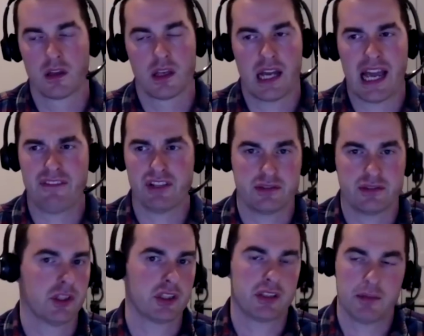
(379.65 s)
I haven't
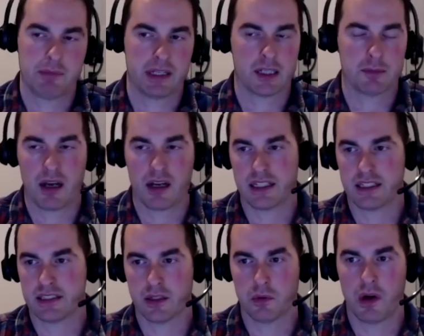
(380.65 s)
looked on BiggerPockets
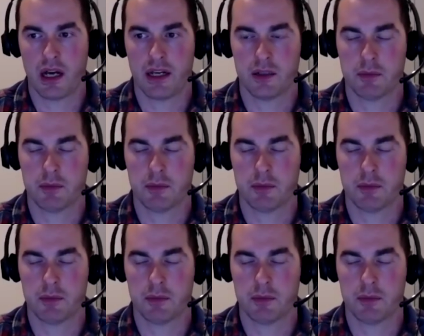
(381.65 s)
in a while,